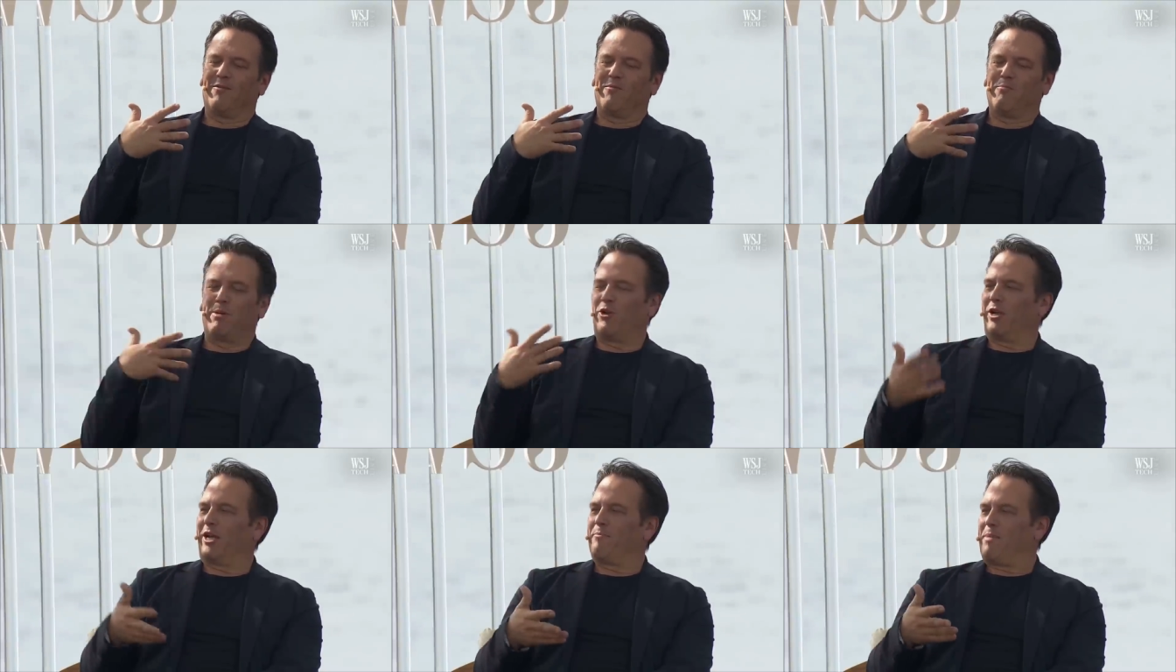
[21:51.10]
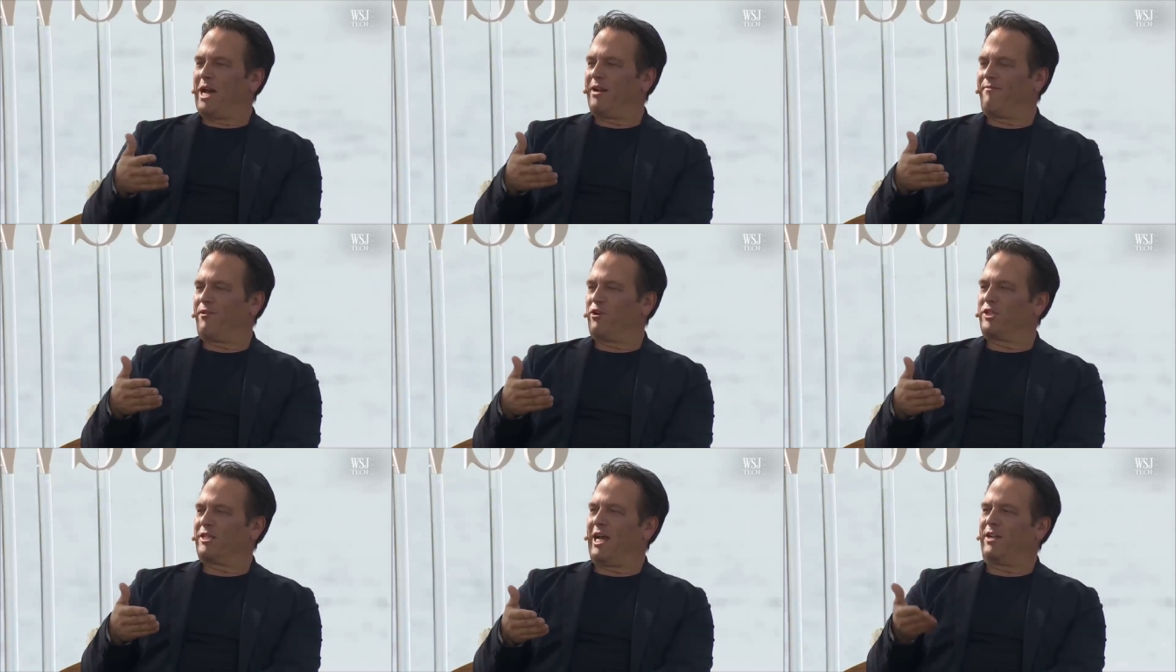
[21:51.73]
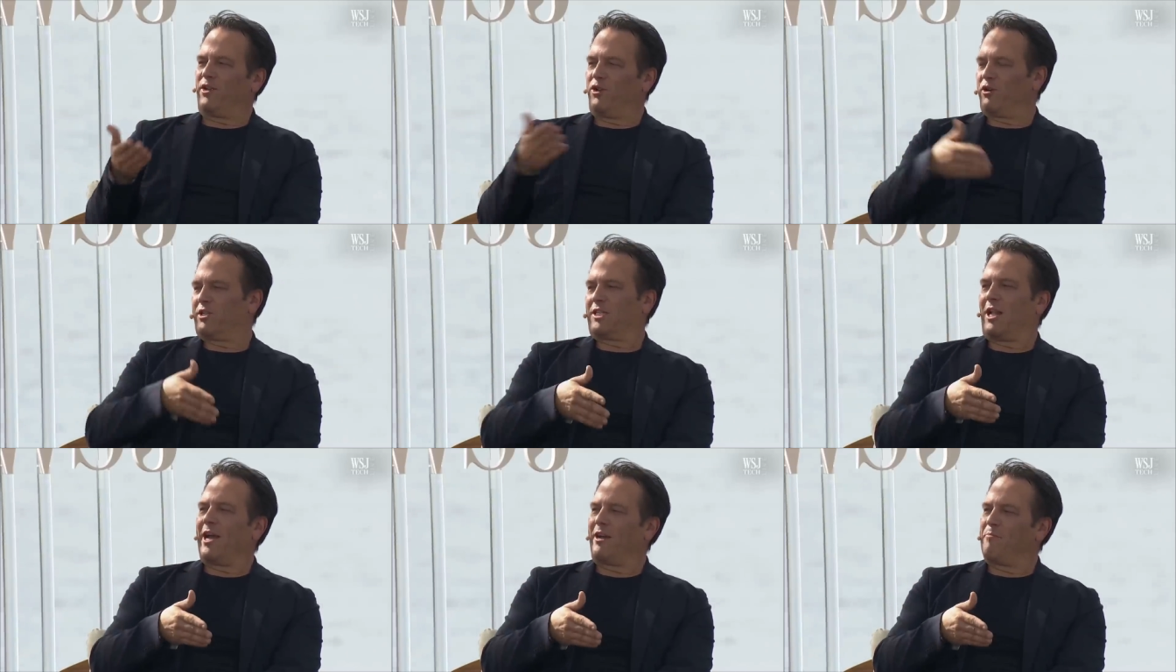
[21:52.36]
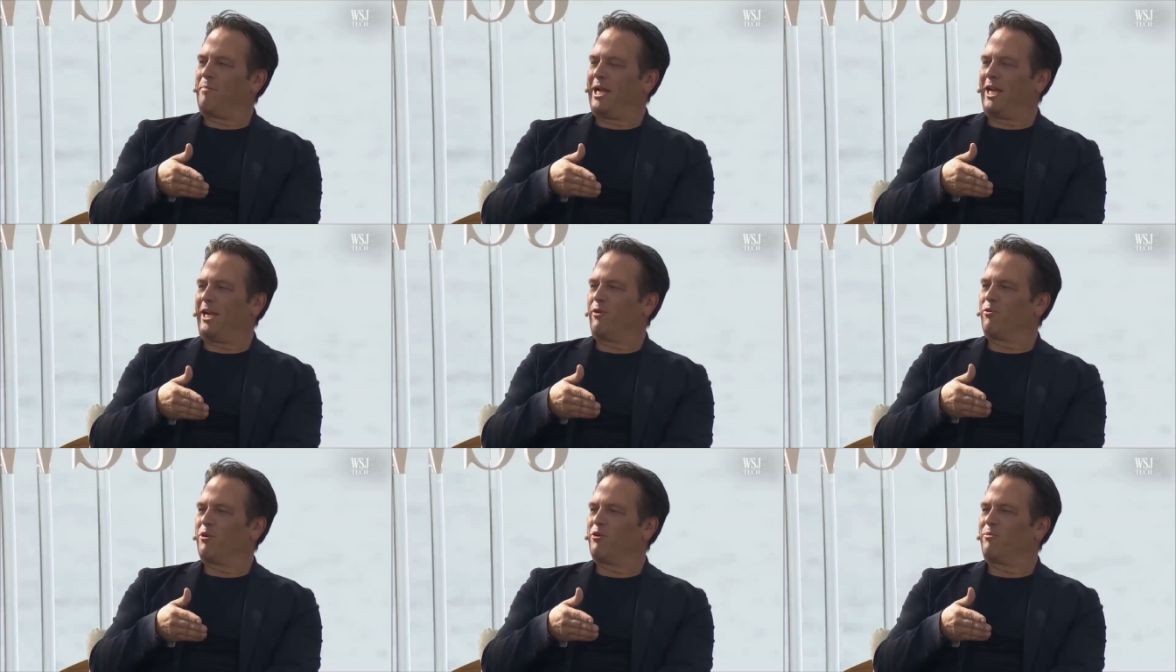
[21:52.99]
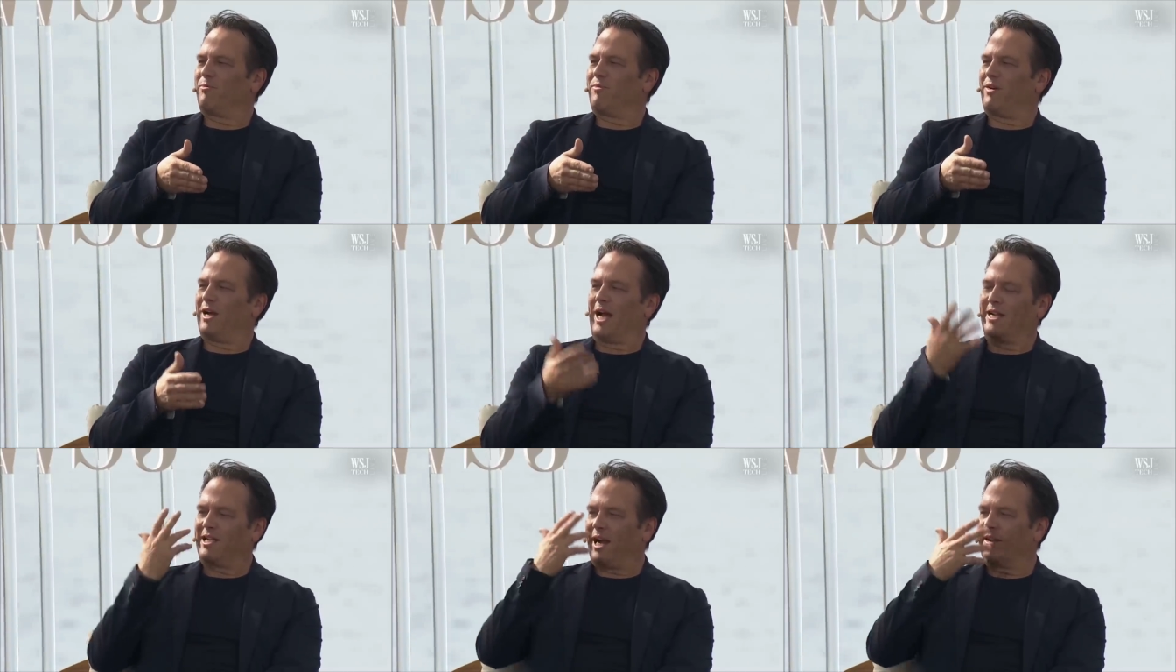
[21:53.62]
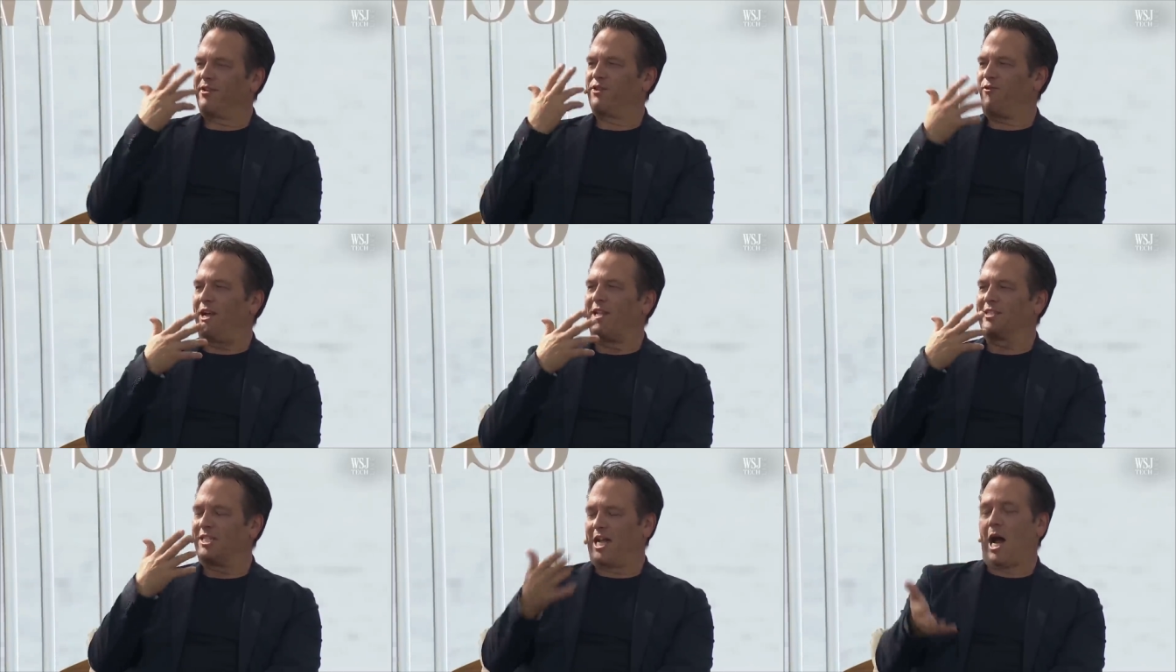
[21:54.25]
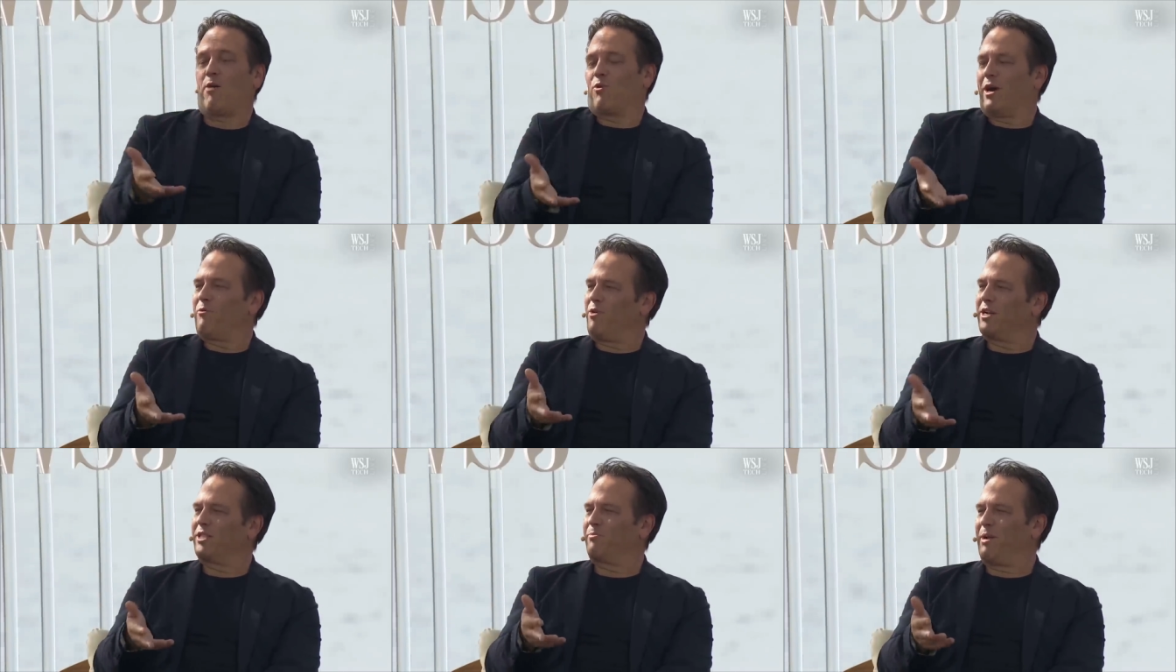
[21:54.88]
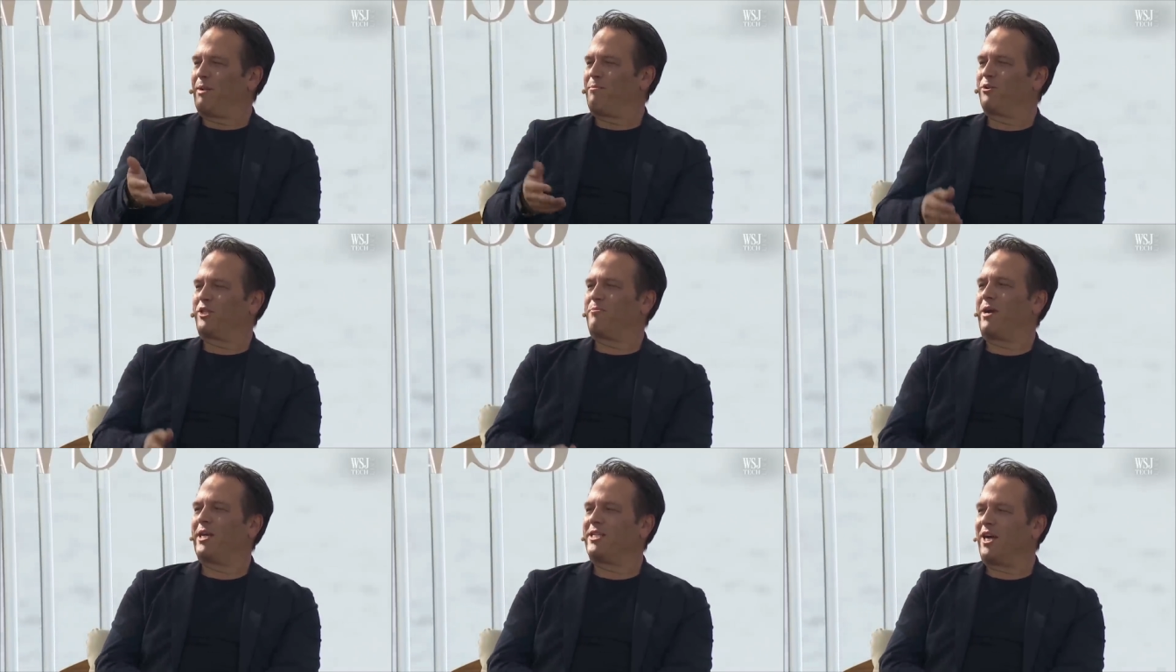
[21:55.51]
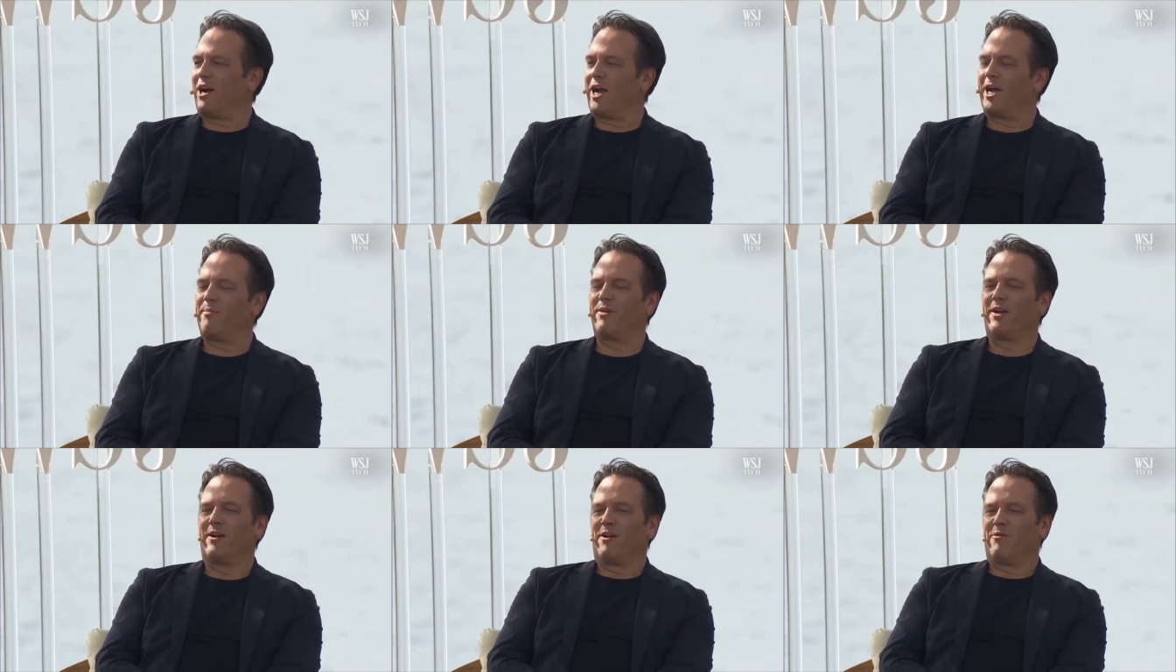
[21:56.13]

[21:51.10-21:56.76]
building a metaverse that looks like a meeting room, I, I just find that's not where I want to spend most of my time.